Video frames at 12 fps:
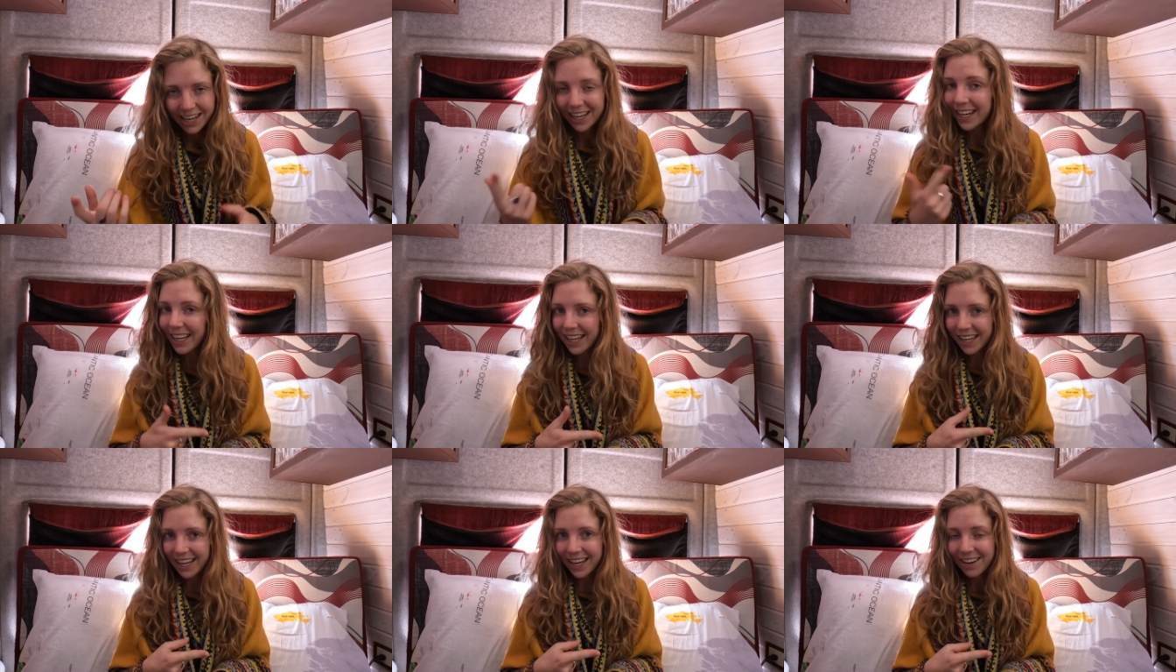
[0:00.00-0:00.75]
click
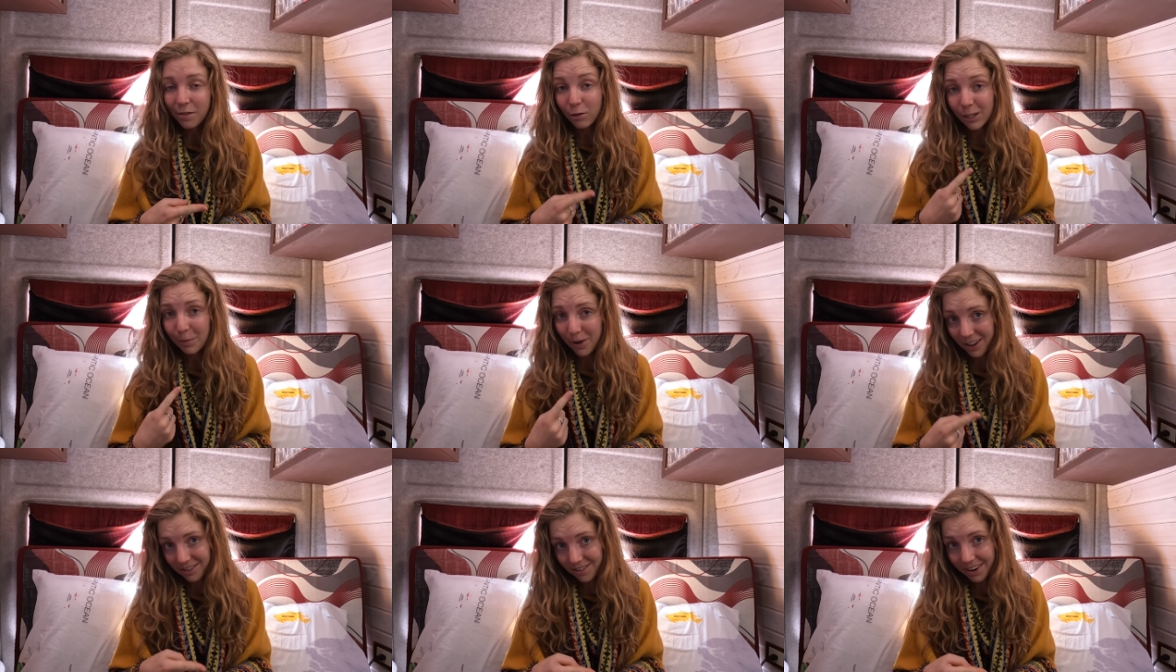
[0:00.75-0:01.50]
here for some
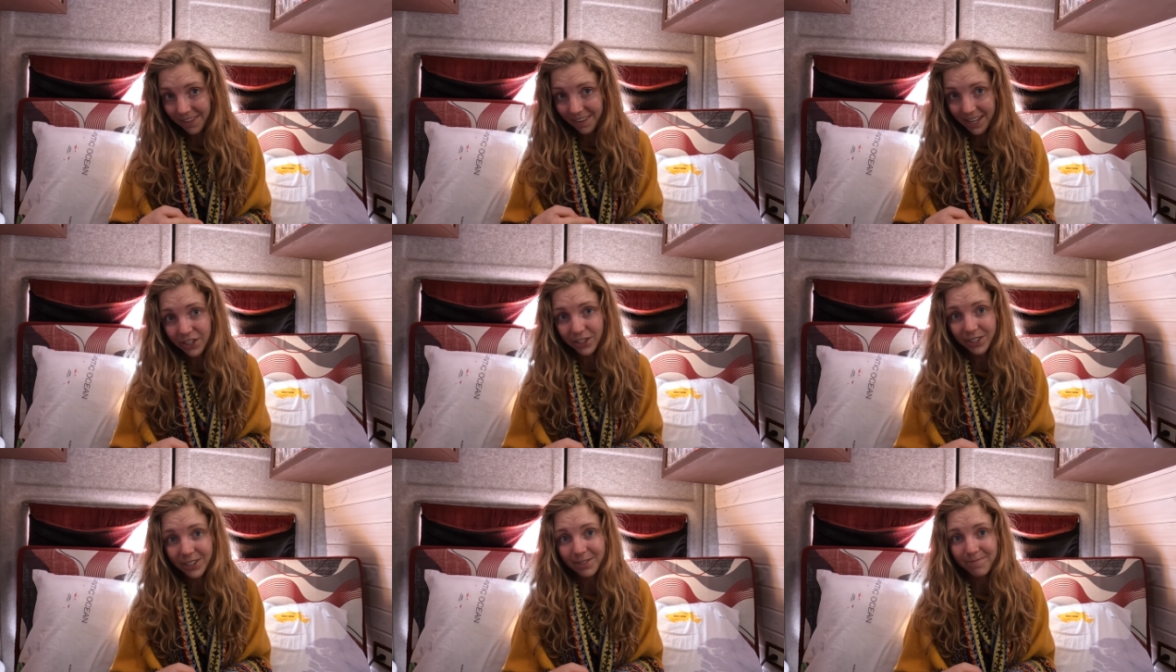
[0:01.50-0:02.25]
other
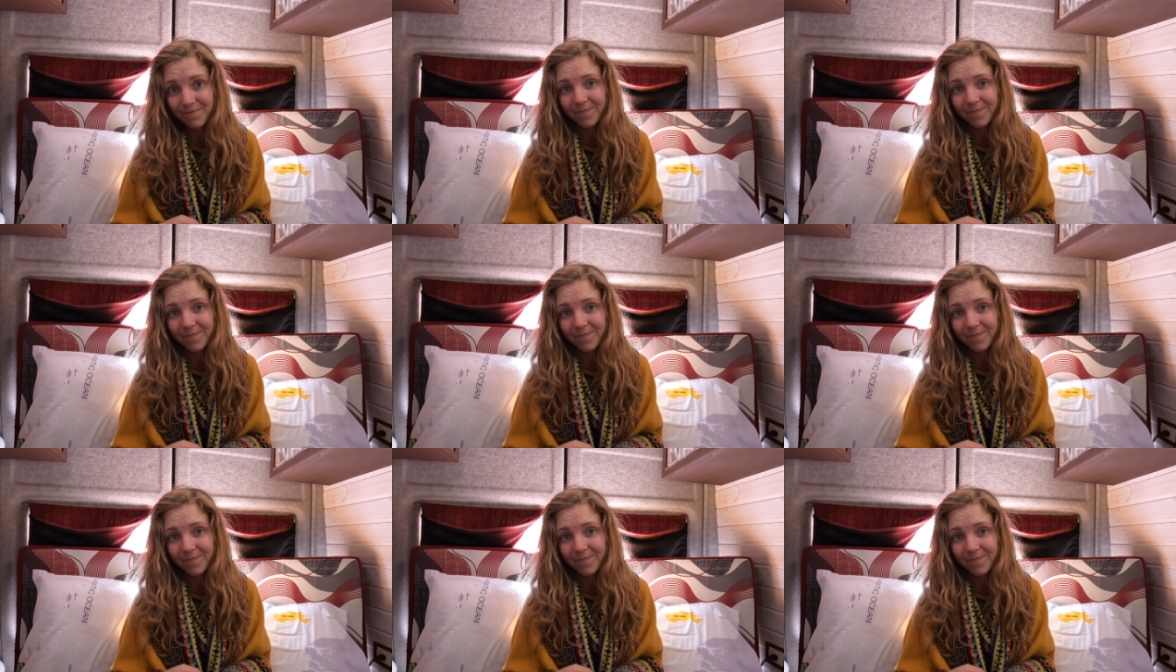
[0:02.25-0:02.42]
adventures.